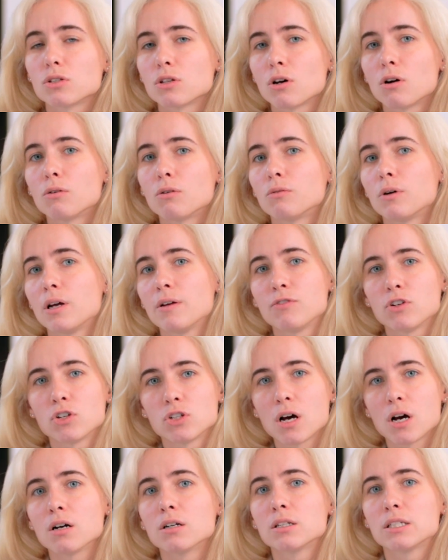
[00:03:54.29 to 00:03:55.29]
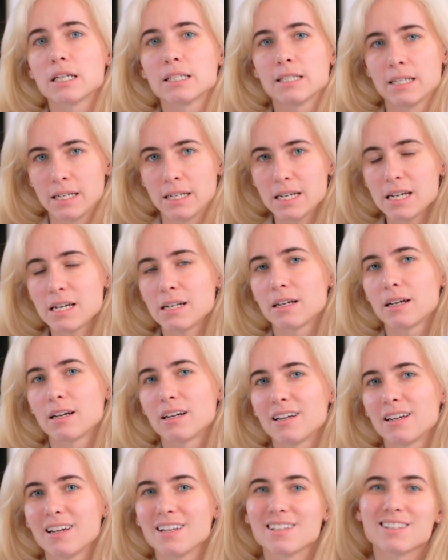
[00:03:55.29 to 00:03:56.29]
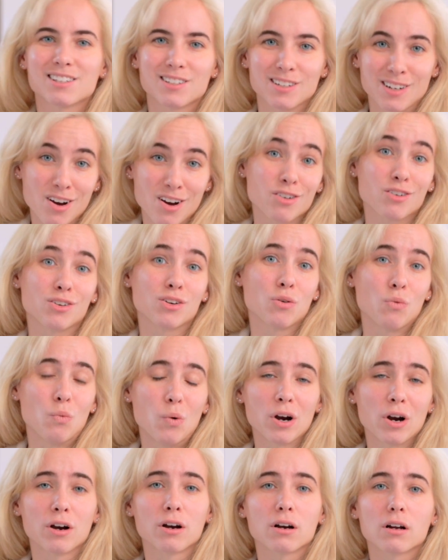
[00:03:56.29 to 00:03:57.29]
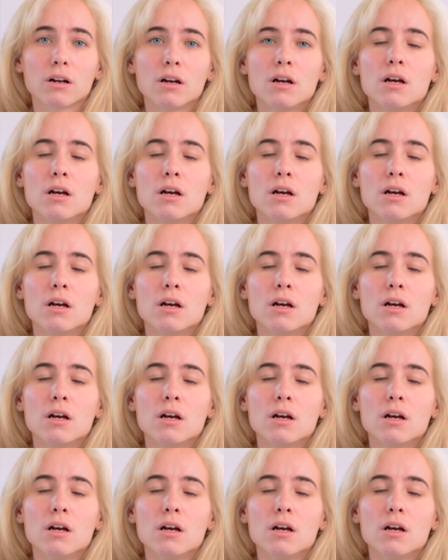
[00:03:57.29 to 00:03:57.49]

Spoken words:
so if your dog doesn't eat it, it's not going to work.